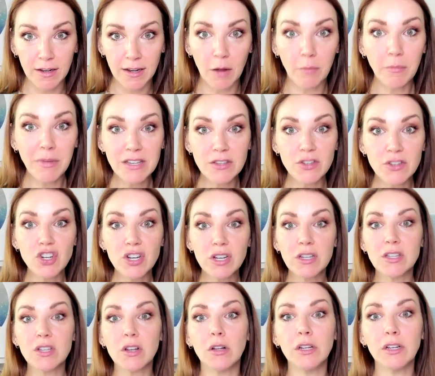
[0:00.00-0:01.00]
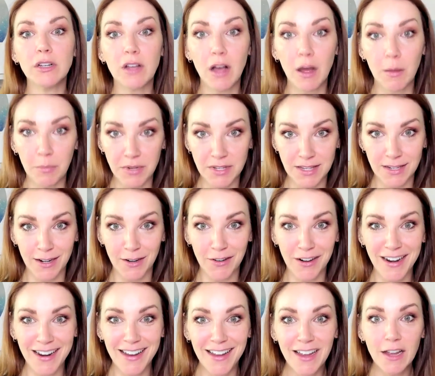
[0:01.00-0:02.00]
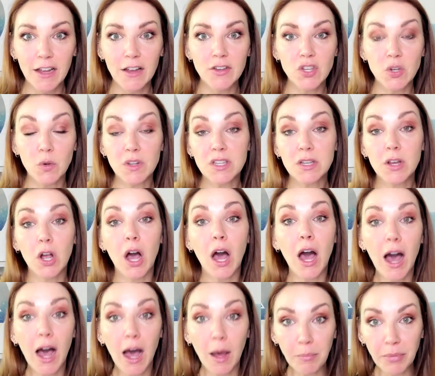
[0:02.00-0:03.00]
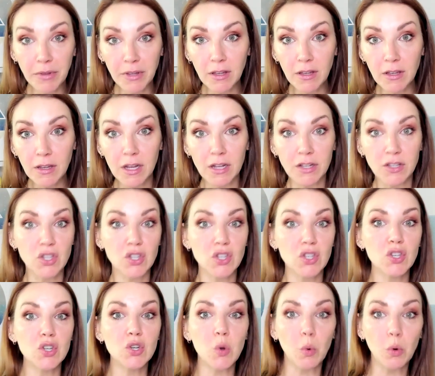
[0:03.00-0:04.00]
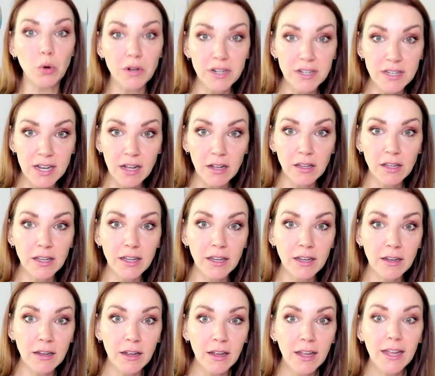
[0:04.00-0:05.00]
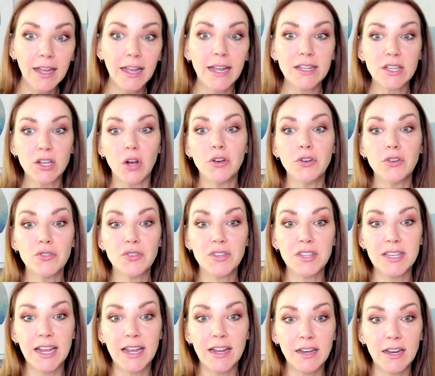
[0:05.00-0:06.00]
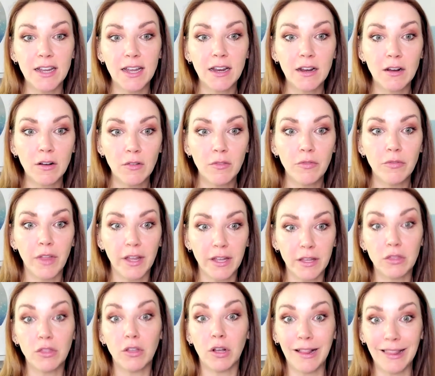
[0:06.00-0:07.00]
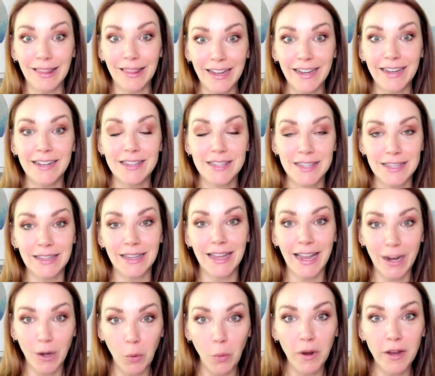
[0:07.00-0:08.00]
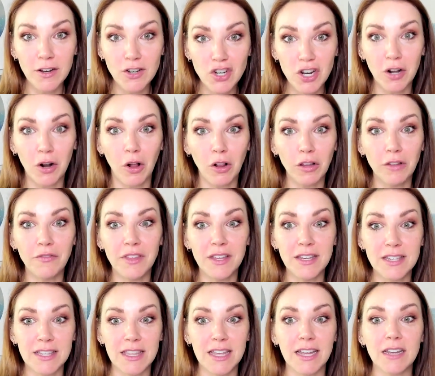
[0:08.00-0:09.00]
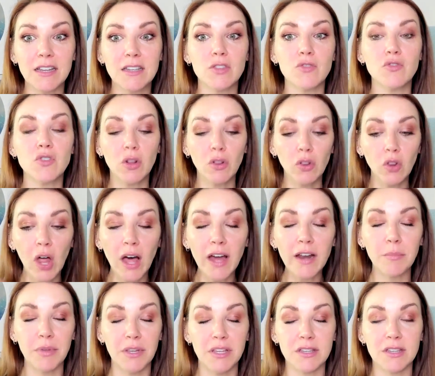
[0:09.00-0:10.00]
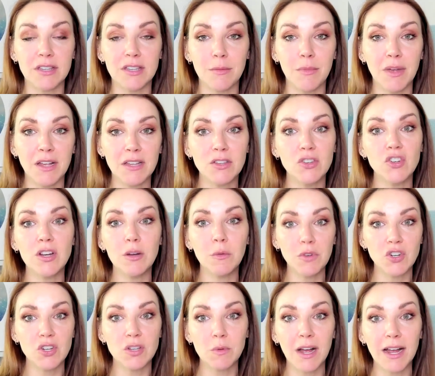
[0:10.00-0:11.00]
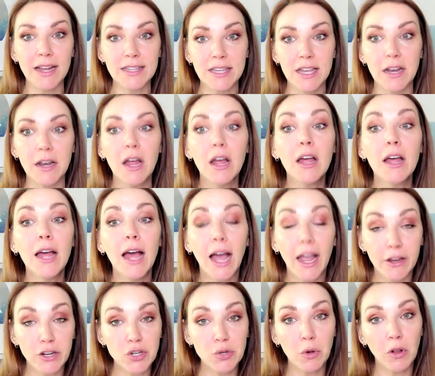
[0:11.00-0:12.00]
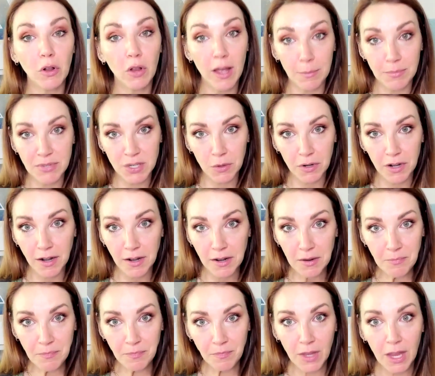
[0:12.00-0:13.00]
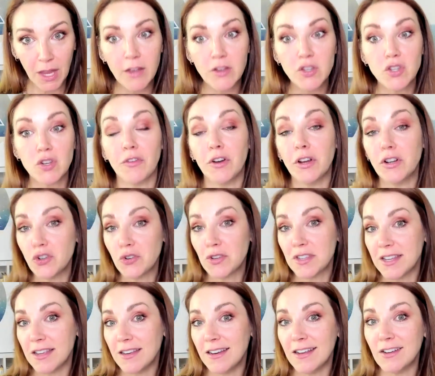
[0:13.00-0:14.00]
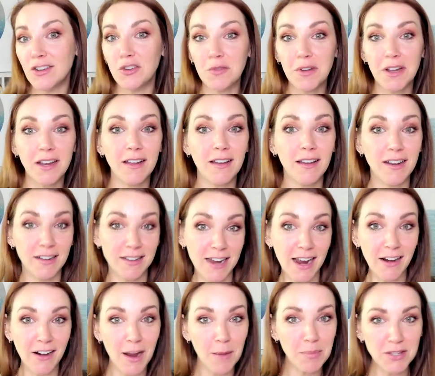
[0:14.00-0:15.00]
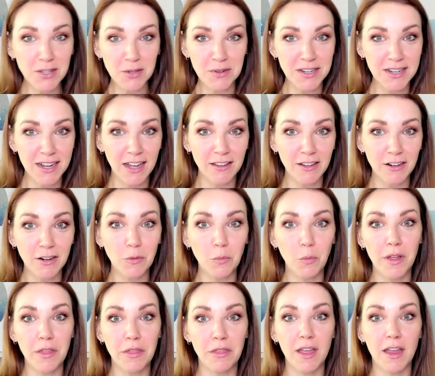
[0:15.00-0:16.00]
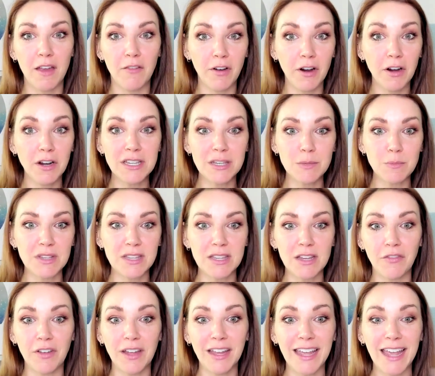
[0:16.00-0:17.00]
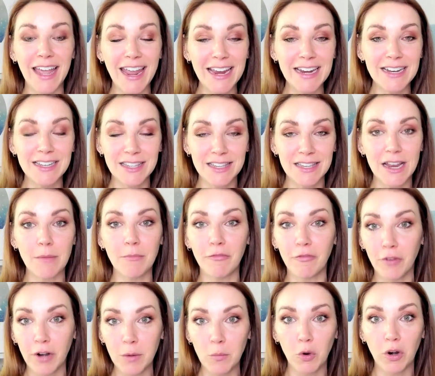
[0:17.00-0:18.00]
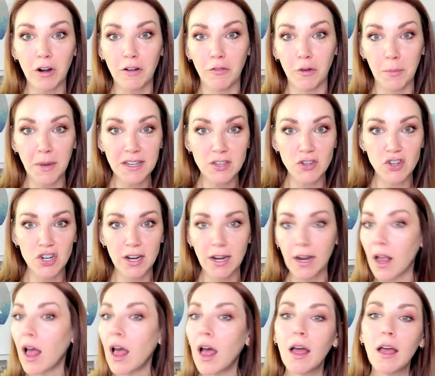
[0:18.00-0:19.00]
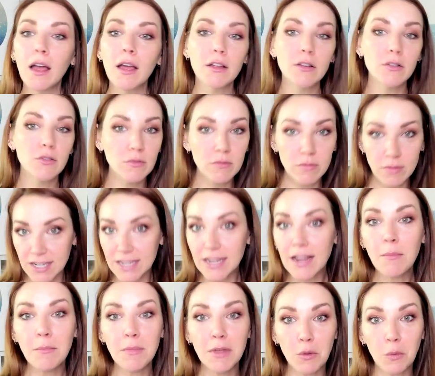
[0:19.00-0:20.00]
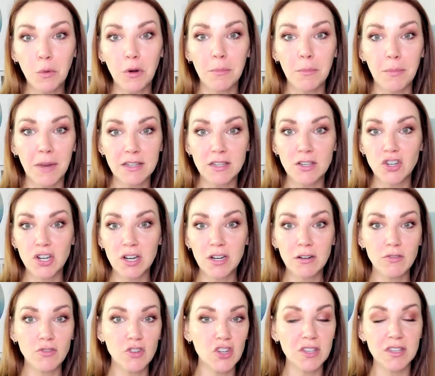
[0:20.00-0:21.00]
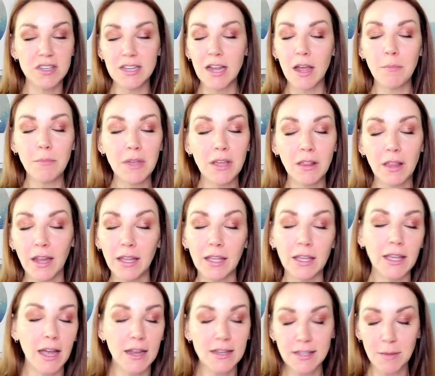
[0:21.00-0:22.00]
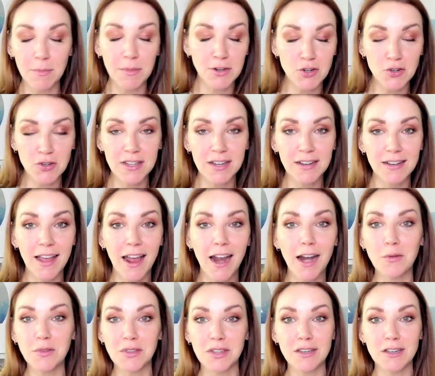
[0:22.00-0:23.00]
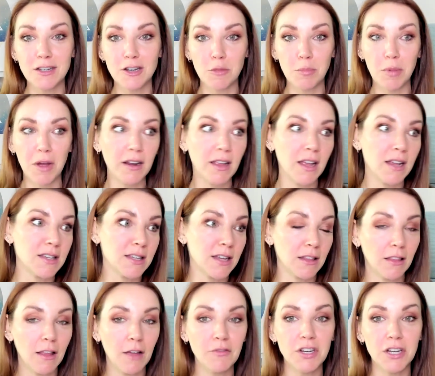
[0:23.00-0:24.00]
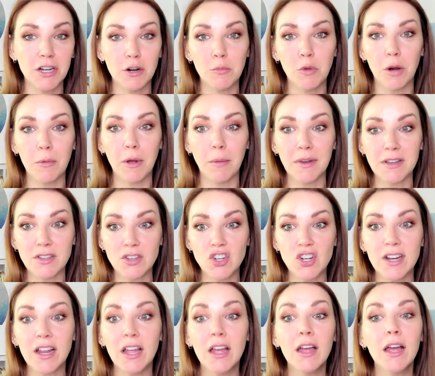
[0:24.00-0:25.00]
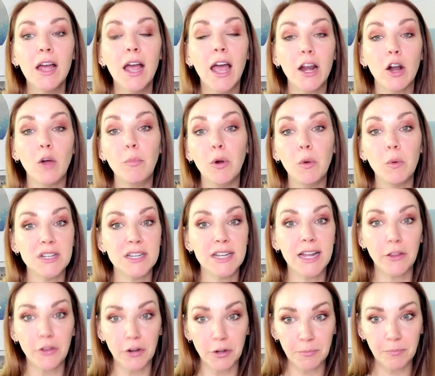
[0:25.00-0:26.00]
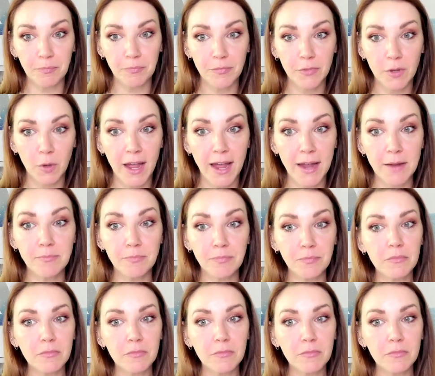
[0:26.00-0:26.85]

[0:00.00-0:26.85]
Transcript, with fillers: Now, messaging is all encompassing, right? So it's copy, it's storytelling, it's understanding like the client's language and all of these things. There's a lot of pieces to messaging, which is why I said I could do a whole episode on it. So if you're interested in doing an entire episode together with a very specific eight step framework for messaging, DM me the word messaging. Just DM me like, yes, I'm interested in that. I was listening to the podcast. I'd love to hear more about messaging and I'll put one together. Okay.